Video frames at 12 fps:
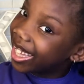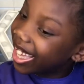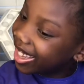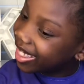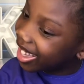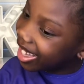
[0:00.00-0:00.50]

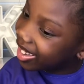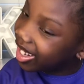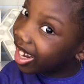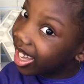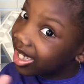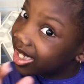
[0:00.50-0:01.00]
And then
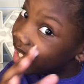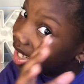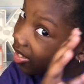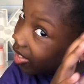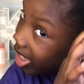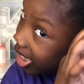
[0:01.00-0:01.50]
the next
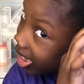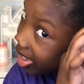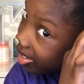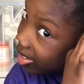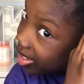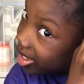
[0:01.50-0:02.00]
thing you want to do